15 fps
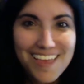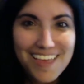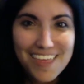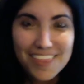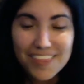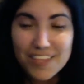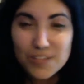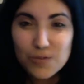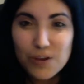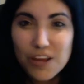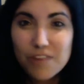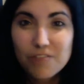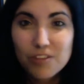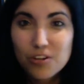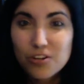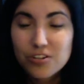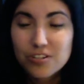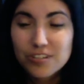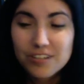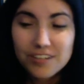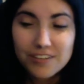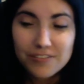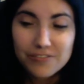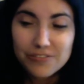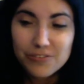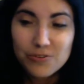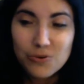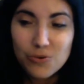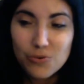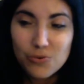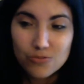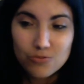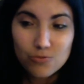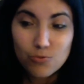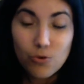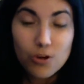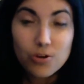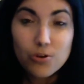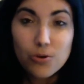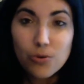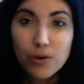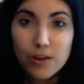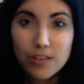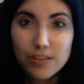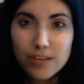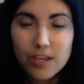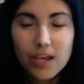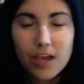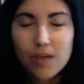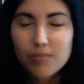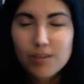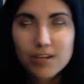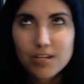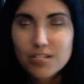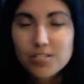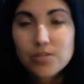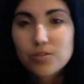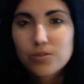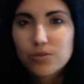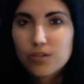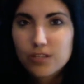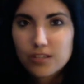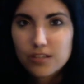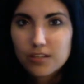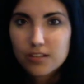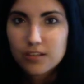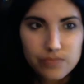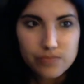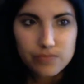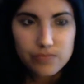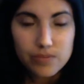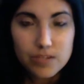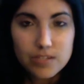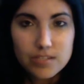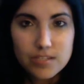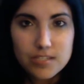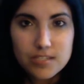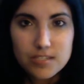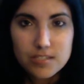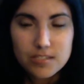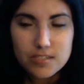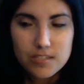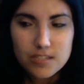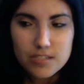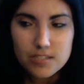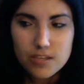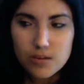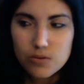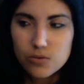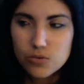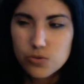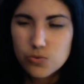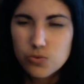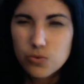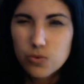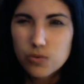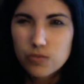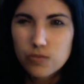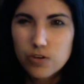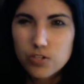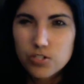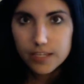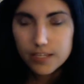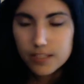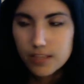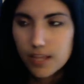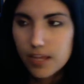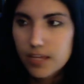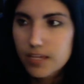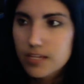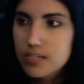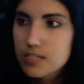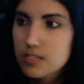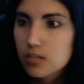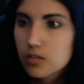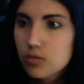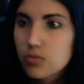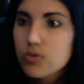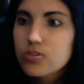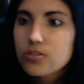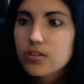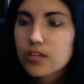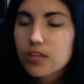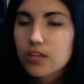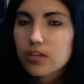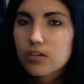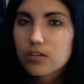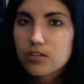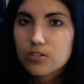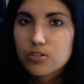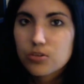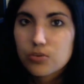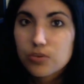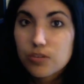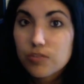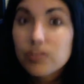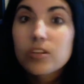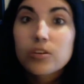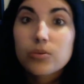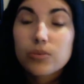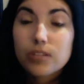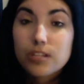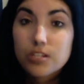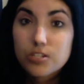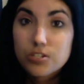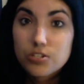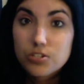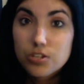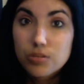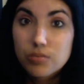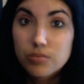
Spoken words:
That's what I've learned. If you don't want to know what I think, I'm not going to tell you what I think. Because that's how you ruin friendship. Lying is the worst thing that you could do, even in a relationship.